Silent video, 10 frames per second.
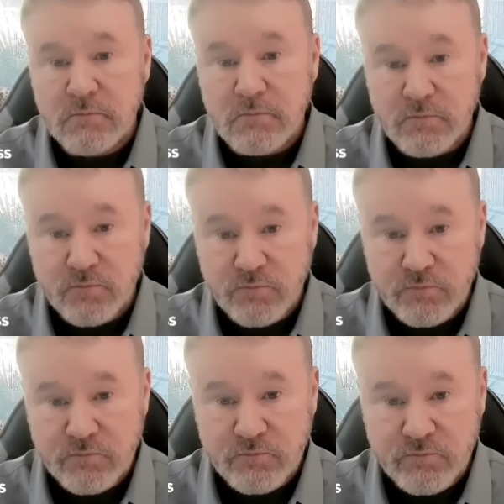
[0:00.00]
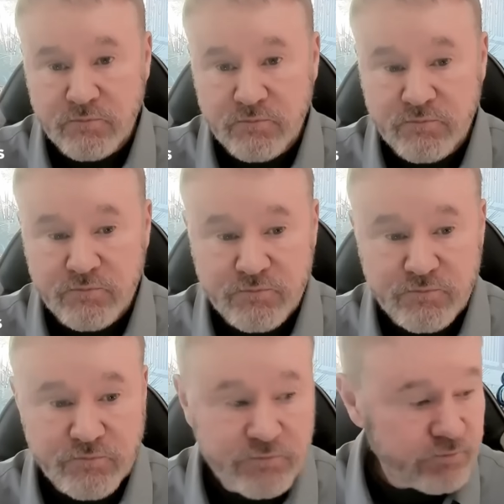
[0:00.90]

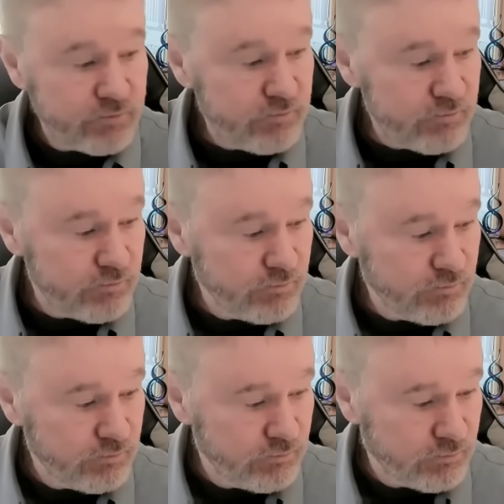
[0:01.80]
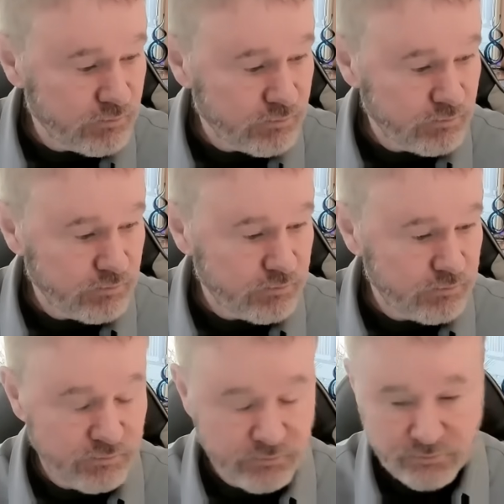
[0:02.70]

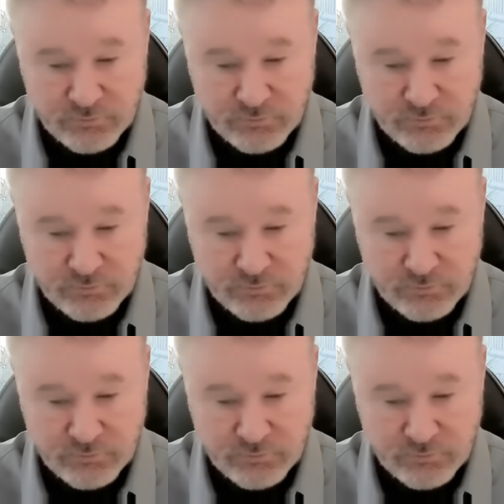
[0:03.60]
(silent)